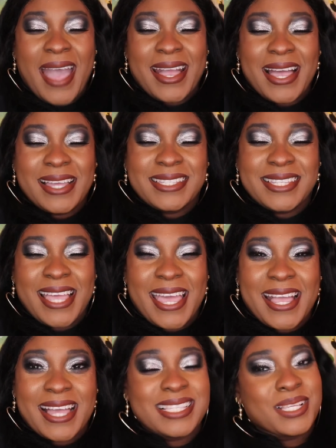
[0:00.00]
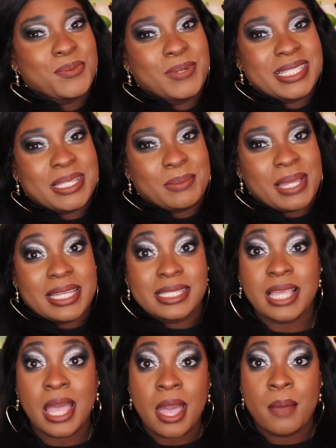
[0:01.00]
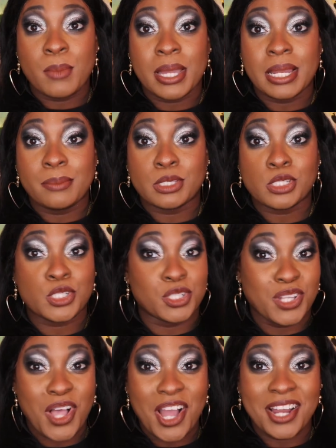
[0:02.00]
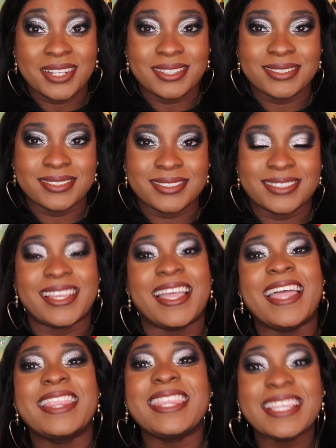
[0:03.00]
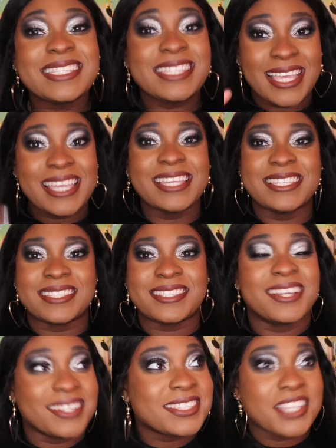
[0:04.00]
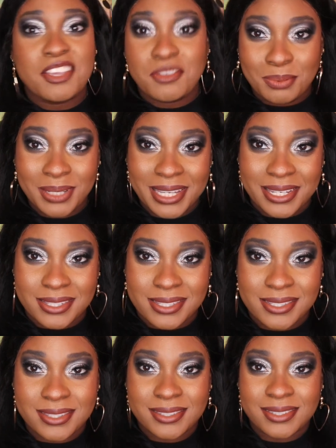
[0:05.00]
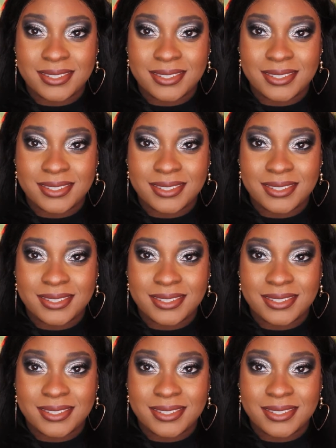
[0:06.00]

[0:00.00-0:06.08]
Hi guys, hey guys, what's up guys? My name is Chalar and this is a safe place.